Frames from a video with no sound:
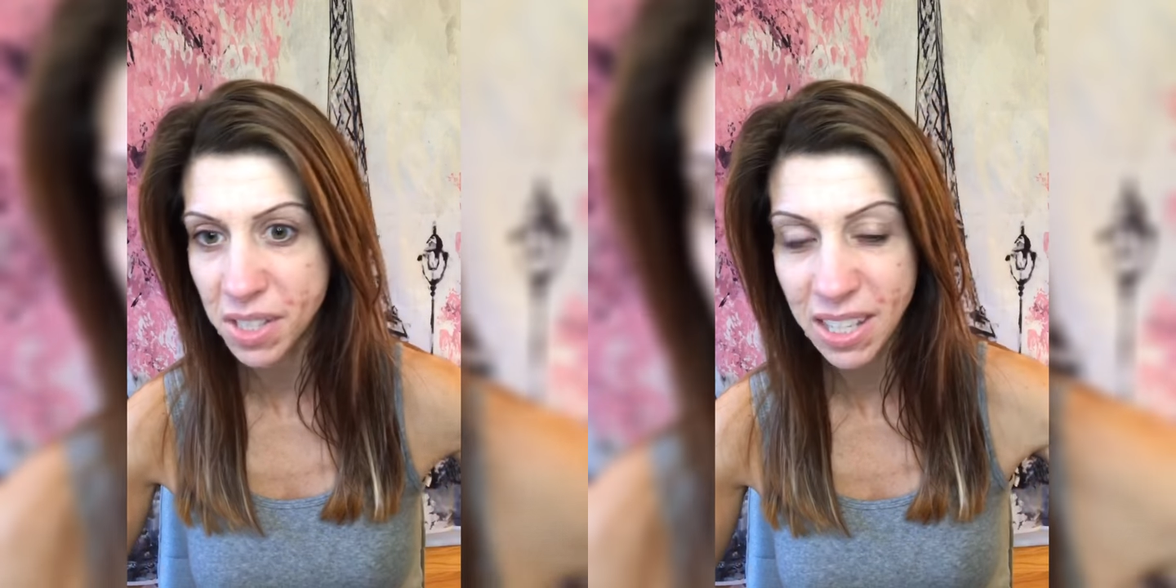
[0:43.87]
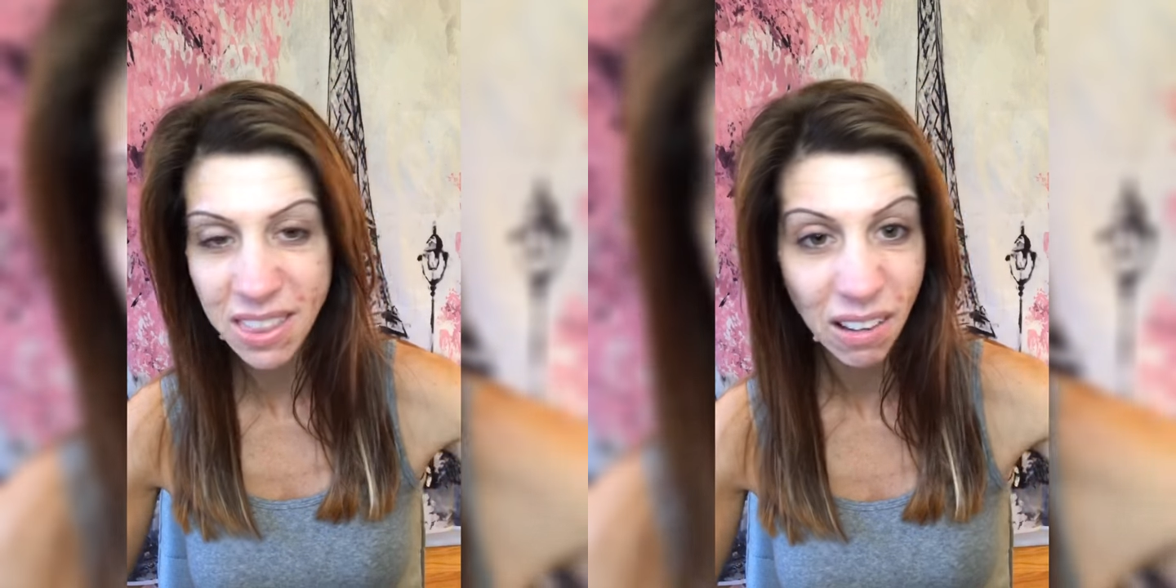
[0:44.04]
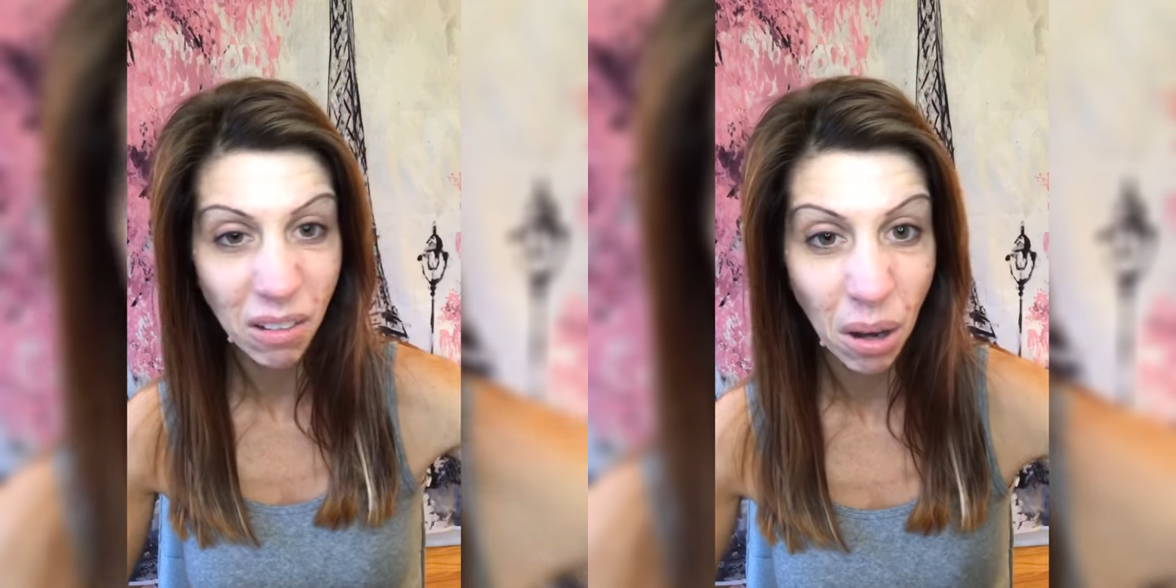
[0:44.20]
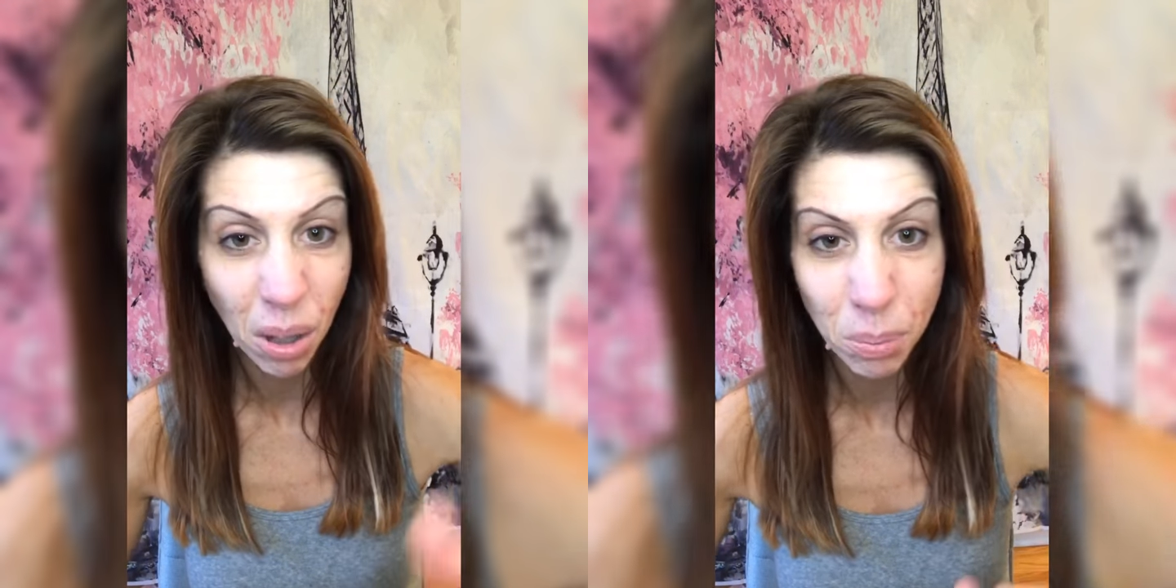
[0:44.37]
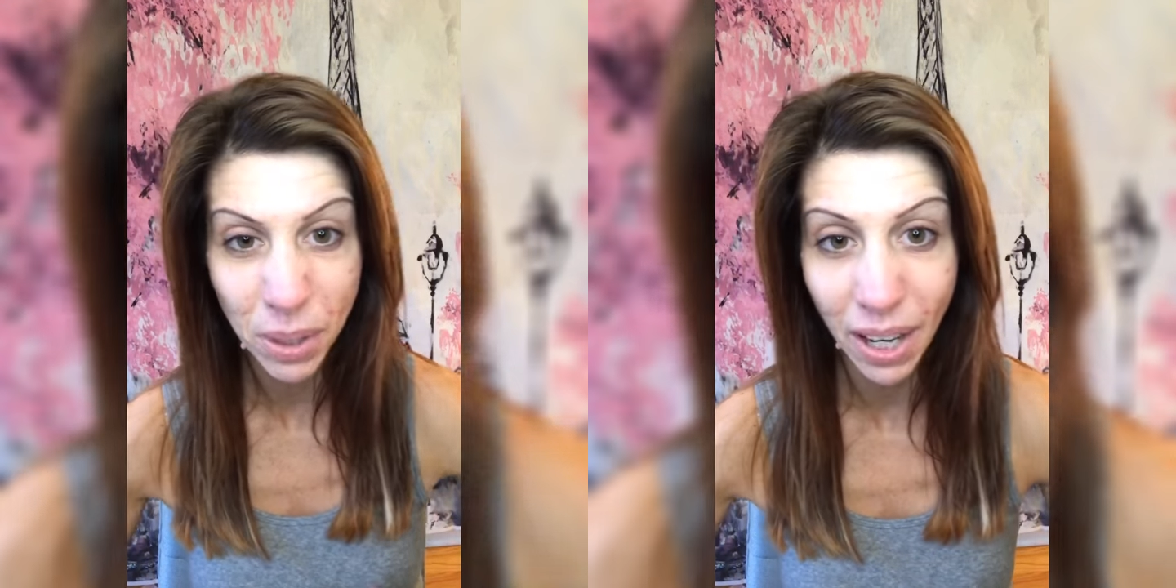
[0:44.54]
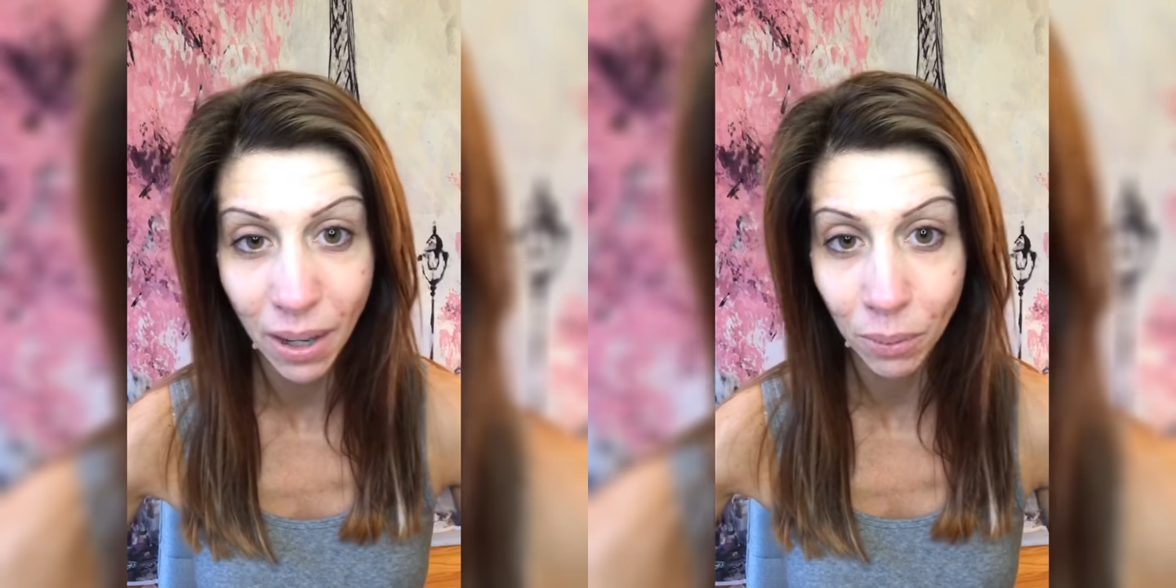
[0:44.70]
get that
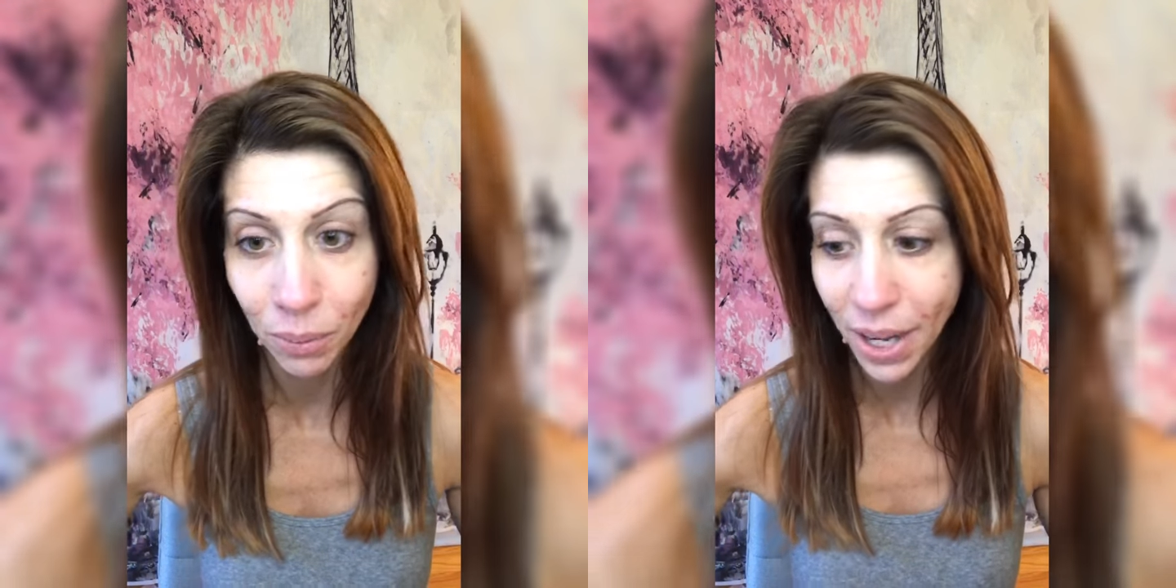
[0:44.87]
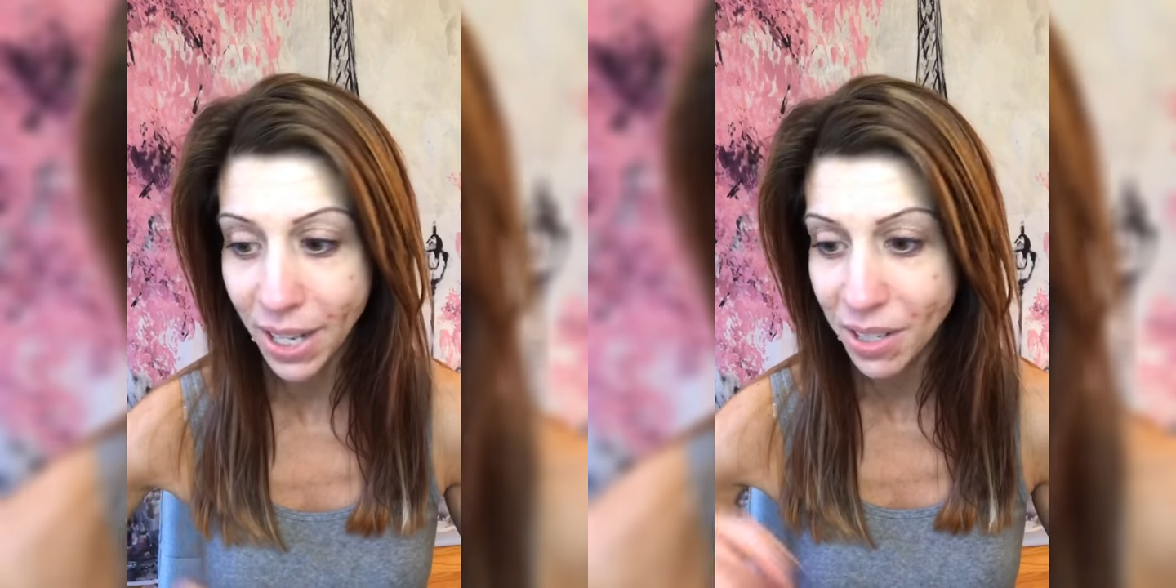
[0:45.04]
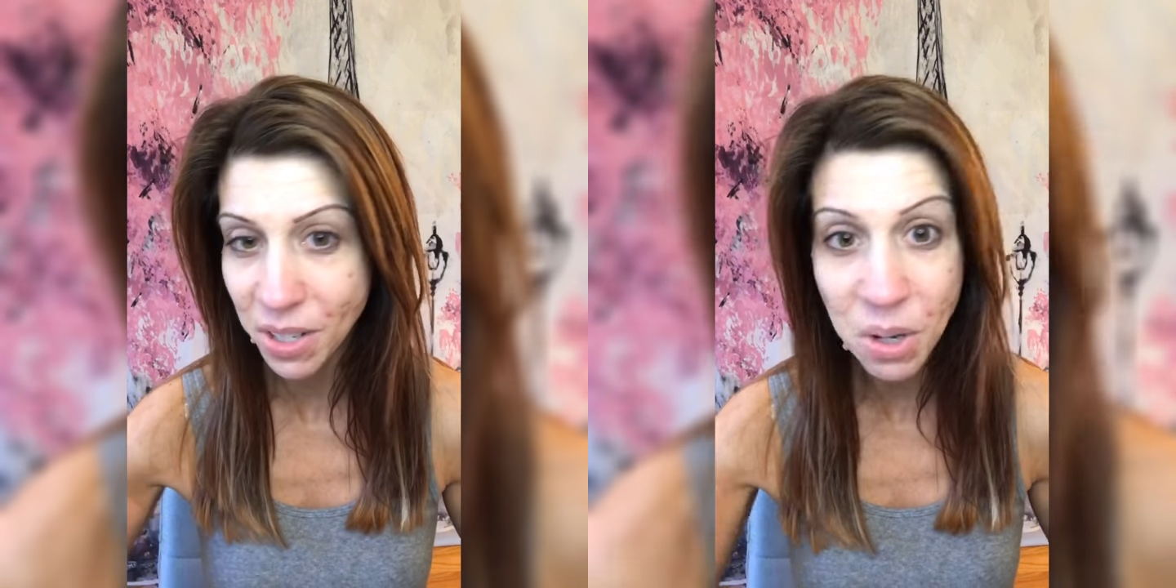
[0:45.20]
carpet out, right?